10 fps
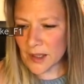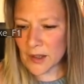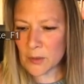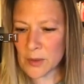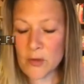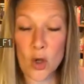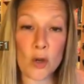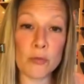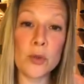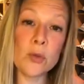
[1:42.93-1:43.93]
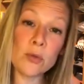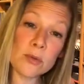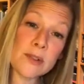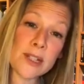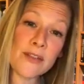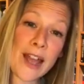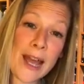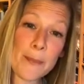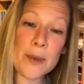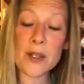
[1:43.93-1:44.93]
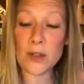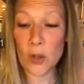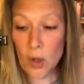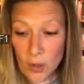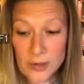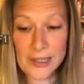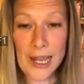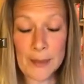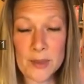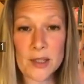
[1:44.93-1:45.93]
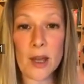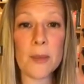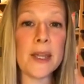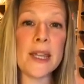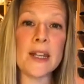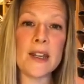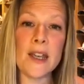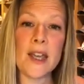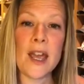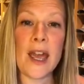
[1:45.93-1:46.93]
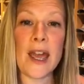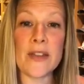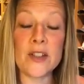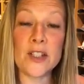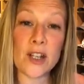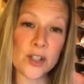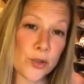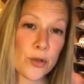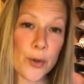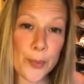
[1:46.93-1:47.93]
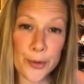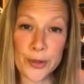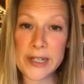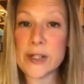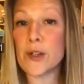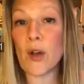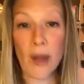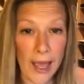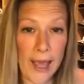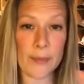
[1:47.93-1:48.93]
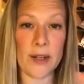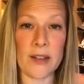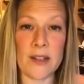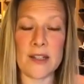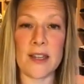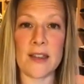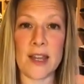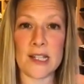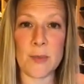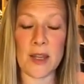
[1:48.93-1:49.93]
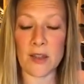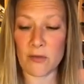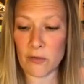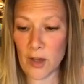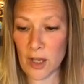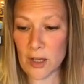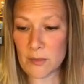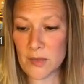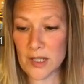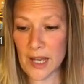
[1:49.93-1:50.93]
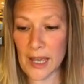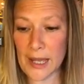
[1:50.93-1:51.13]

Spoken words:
We've got rules that have happened, the cost caps come in, the Dutch Grand Prix not happening this year, that's been confirmed.